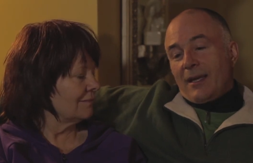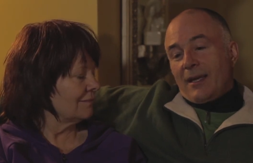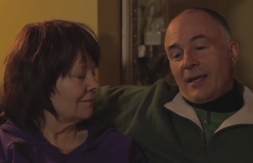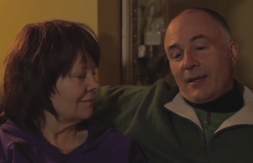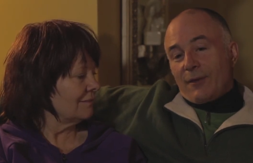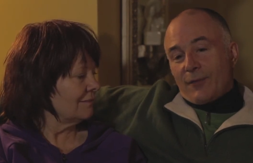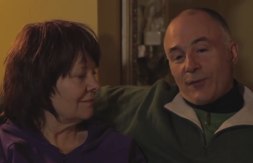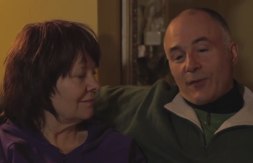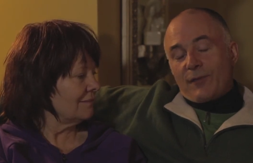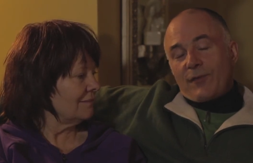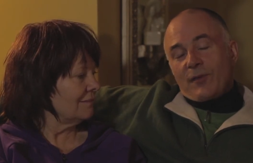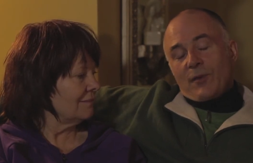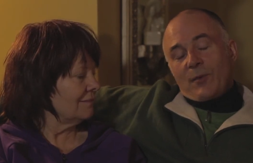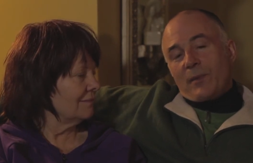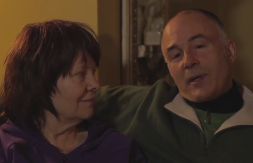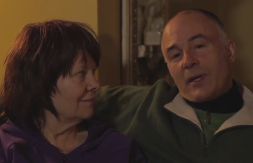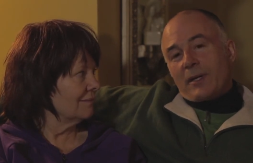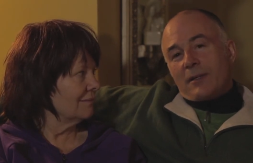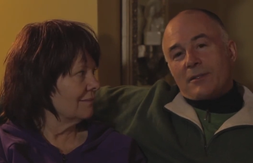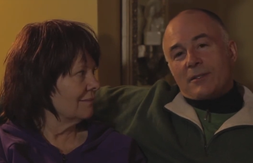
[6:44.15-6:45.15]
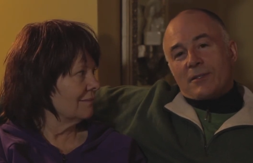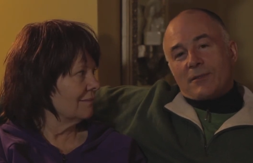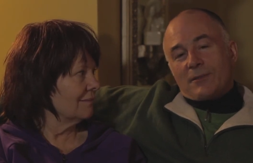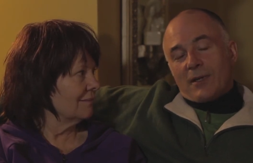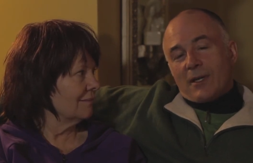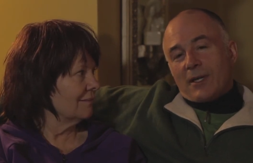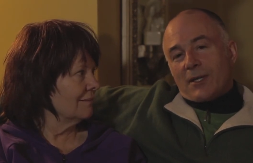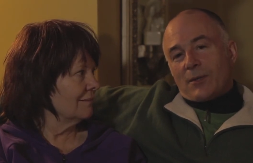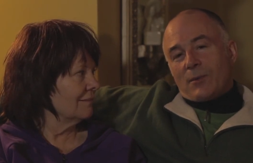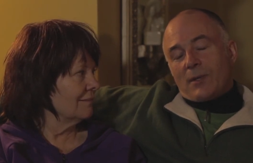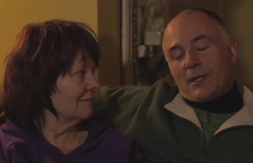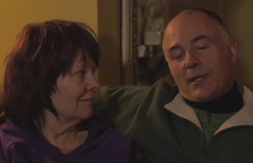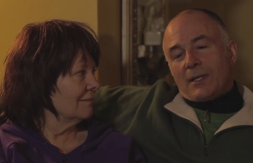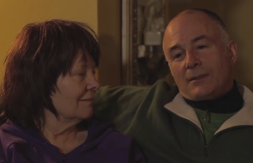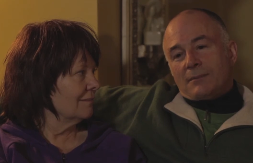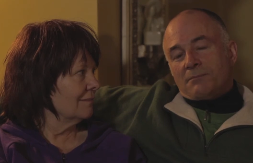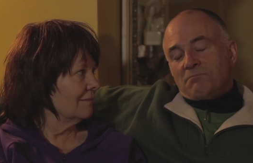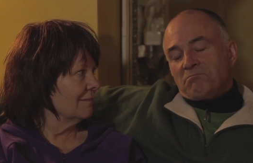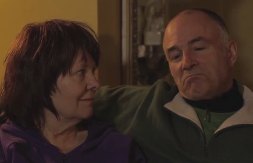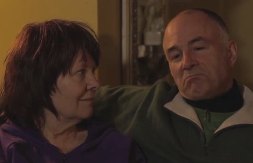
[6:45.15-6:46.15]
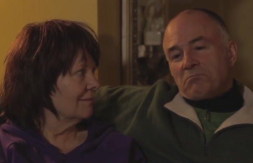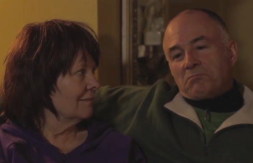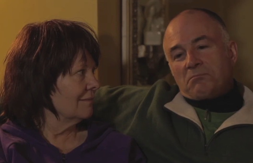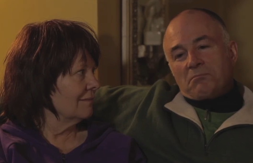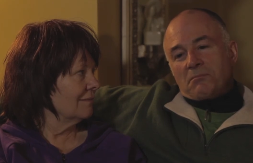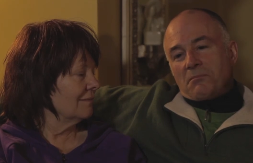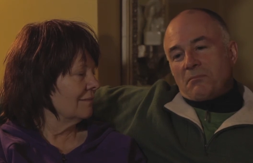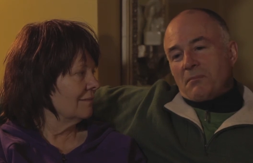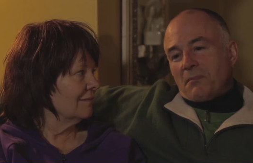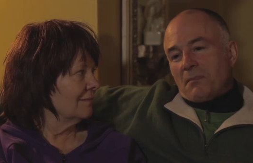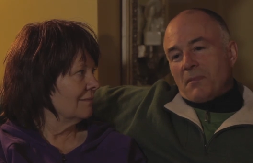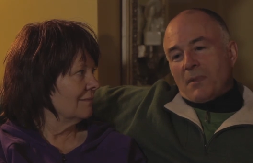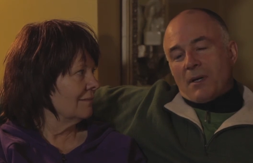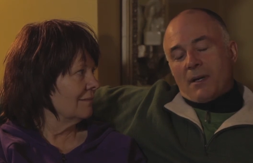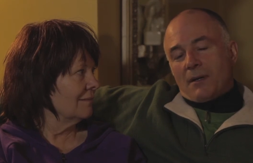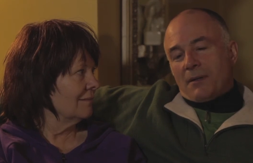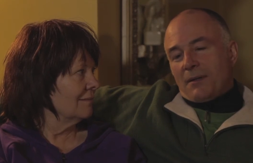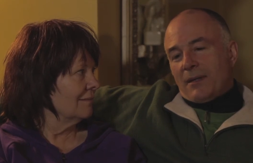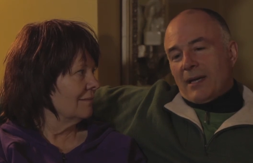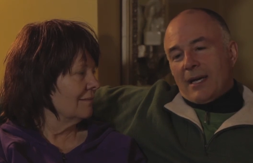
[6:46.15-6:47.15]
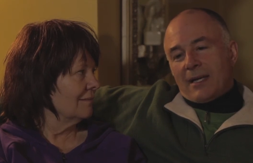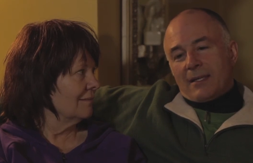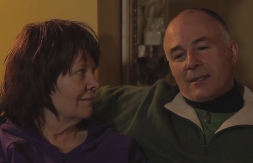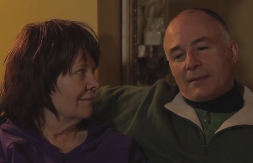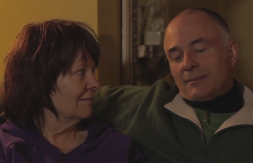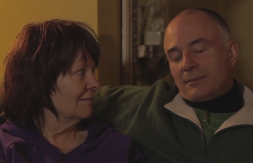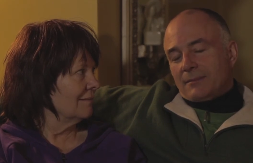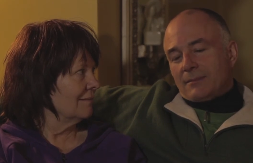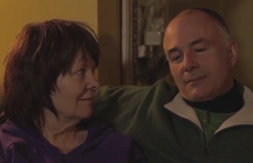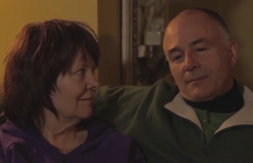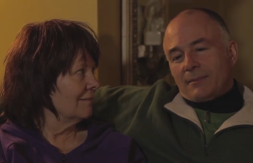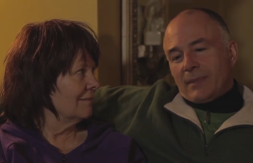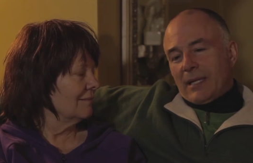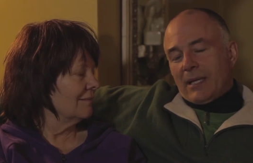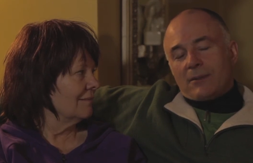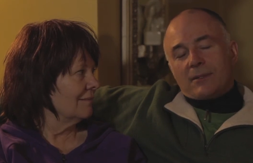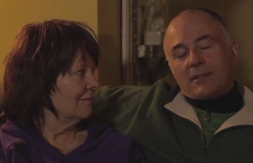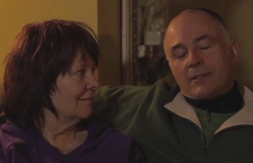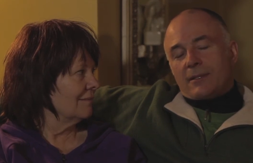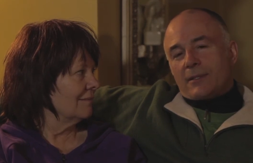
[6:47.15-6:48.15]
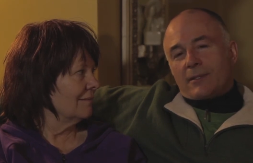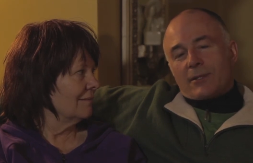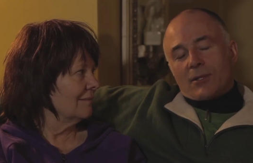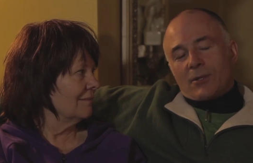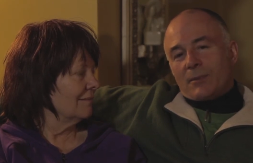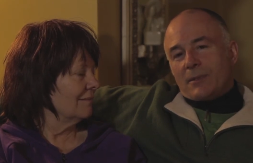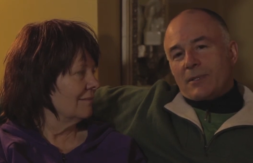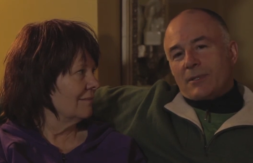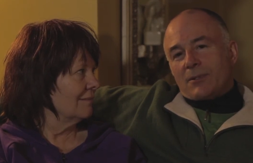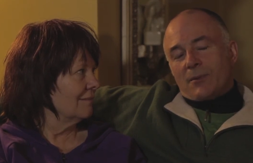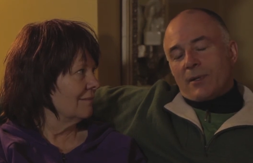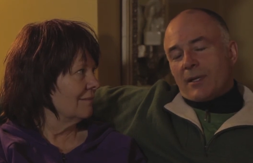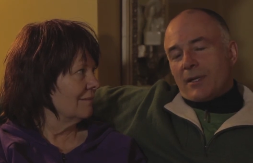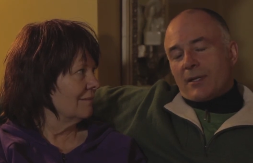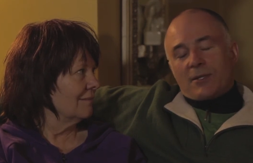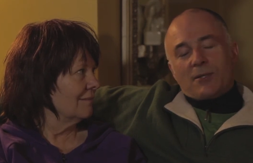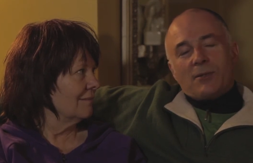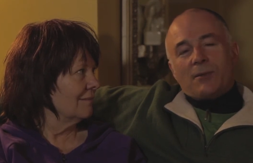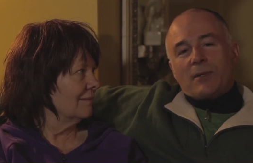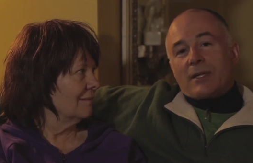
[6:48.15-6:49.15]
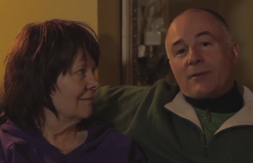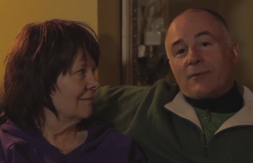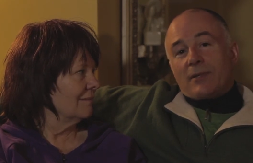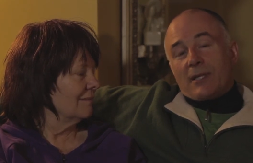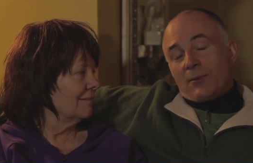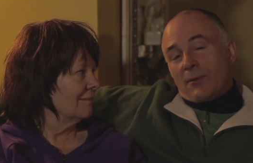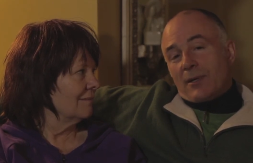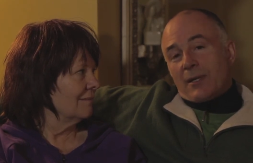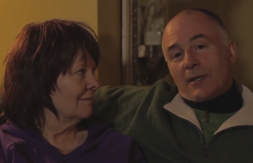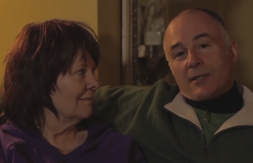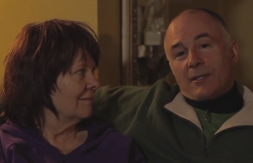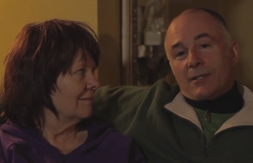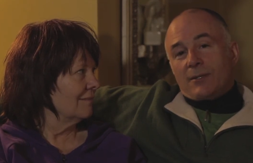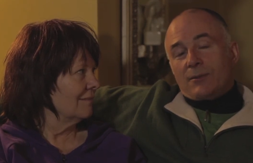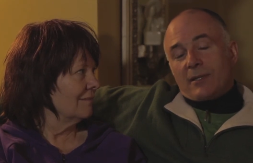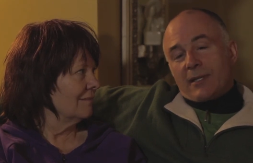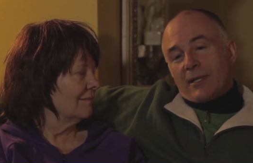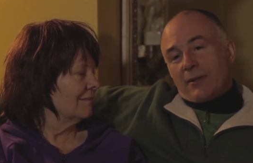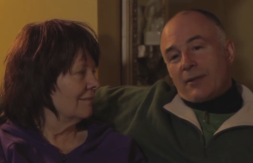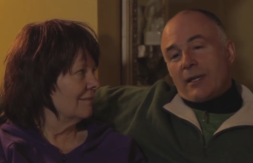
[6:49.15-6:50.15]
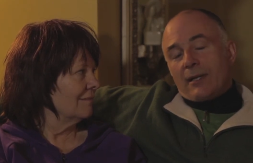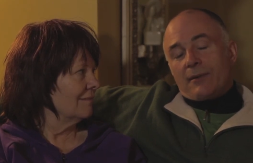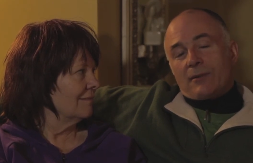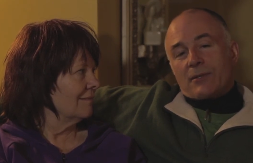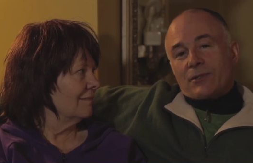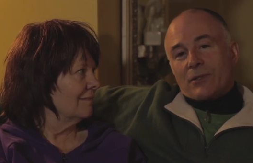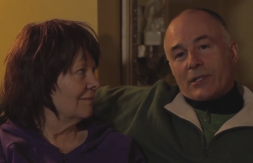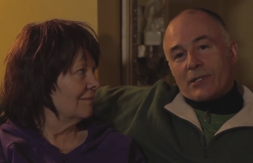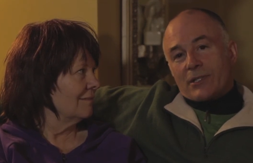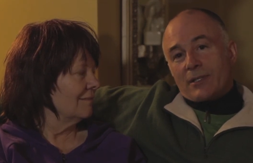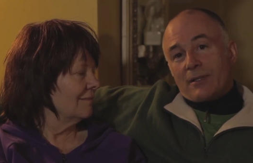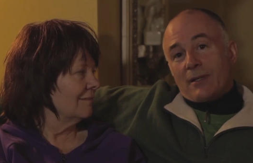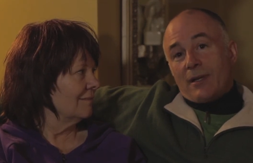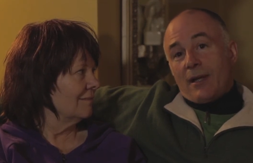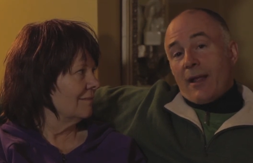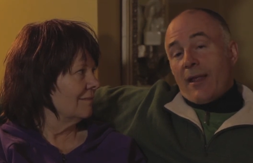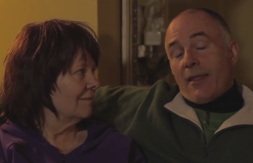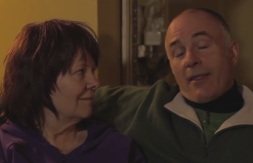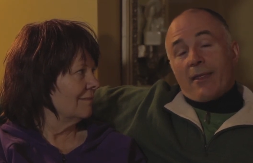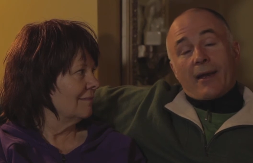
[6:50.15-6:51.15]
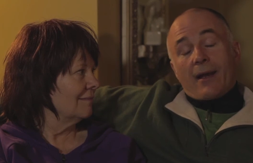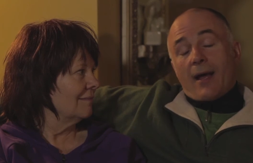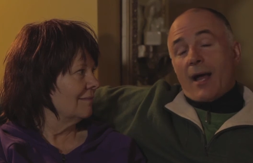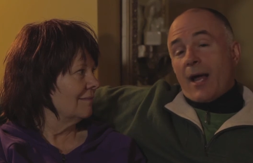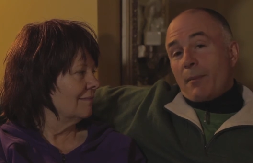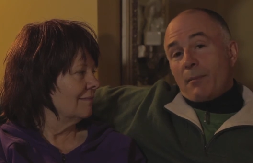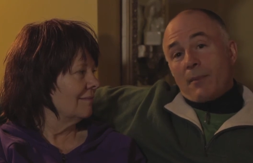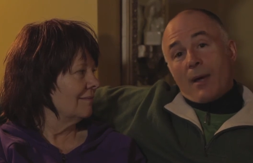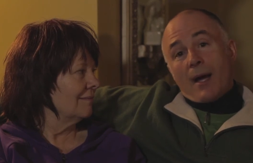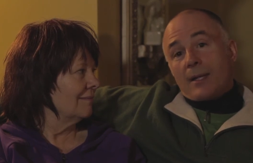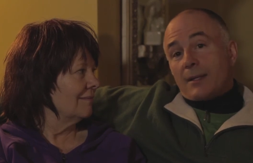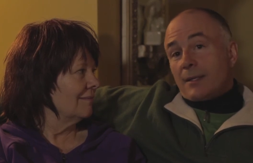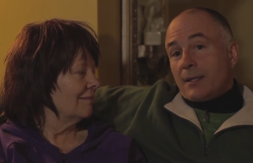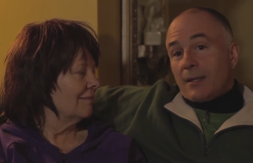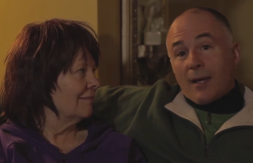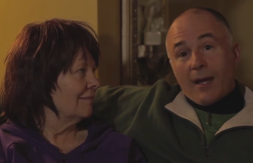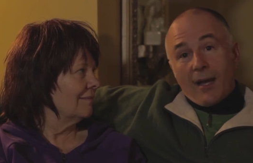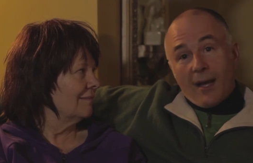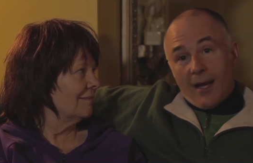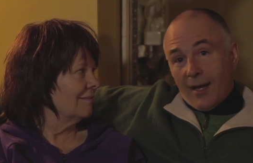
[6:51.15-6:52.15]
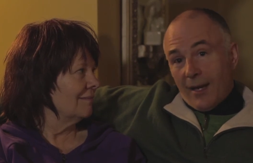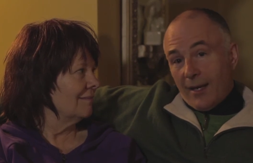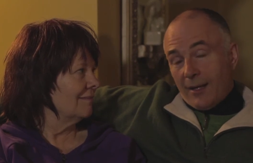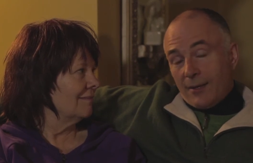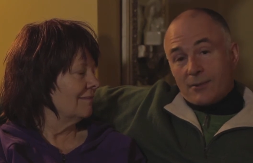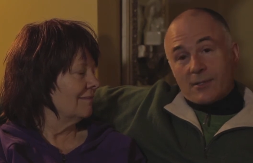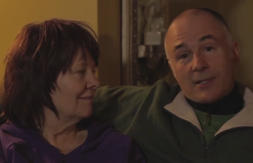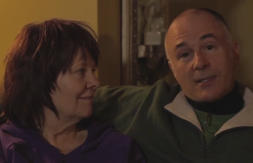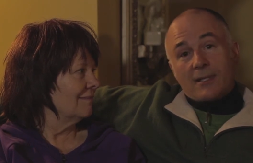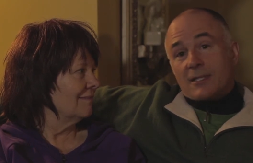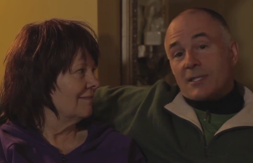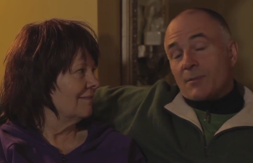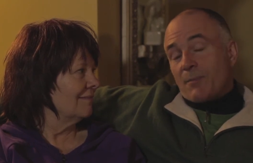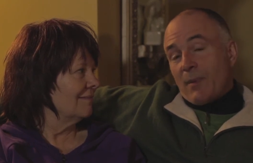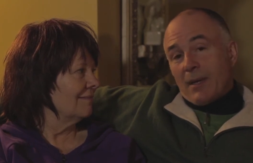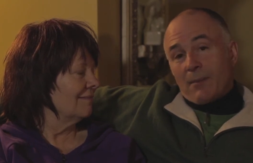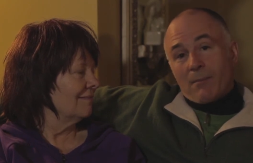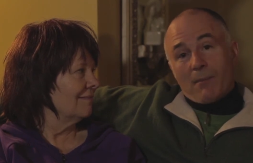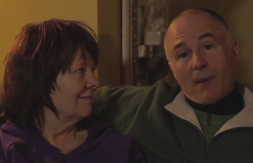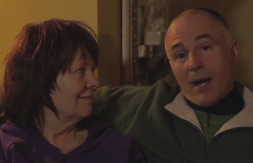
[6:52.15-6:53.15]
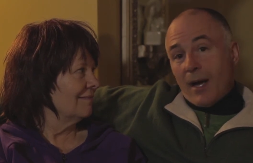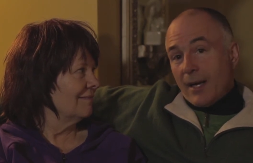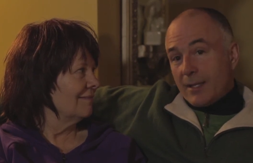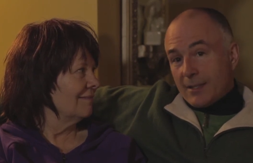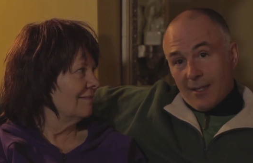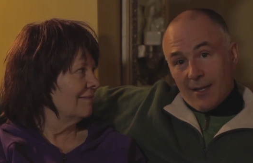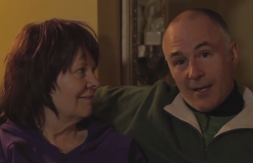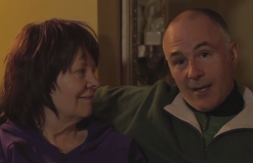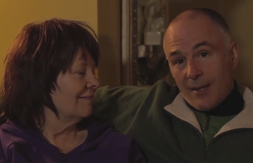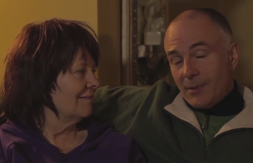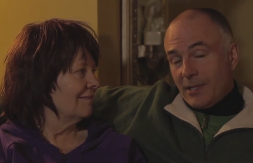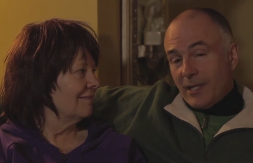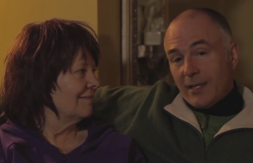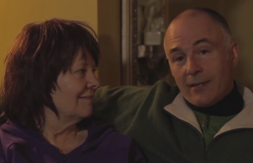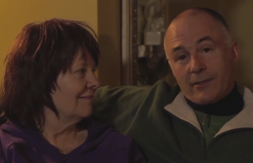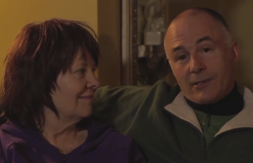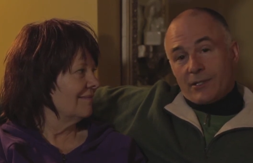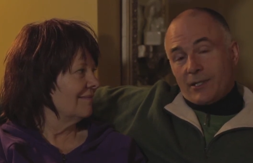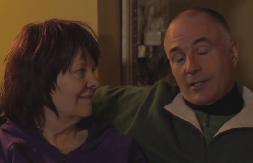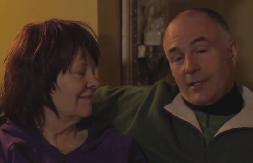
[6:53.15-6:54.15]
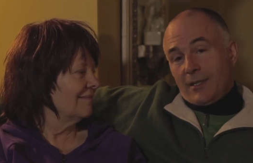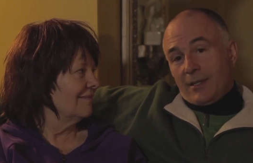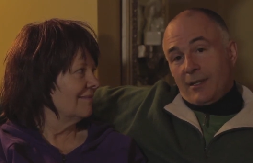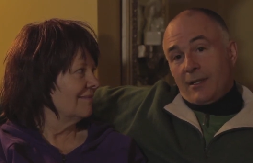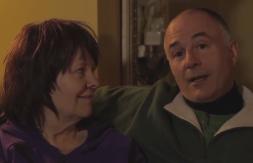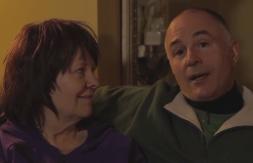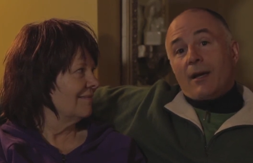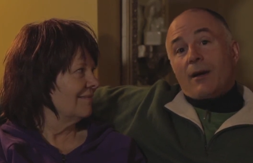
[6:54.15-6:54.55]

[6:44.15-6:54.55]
Speaker 1: If the filmmakers of Ottawa are that bound and determined to want to do whatever they want to do without any restriction, then I'm not the guy who's going to spend my time and energy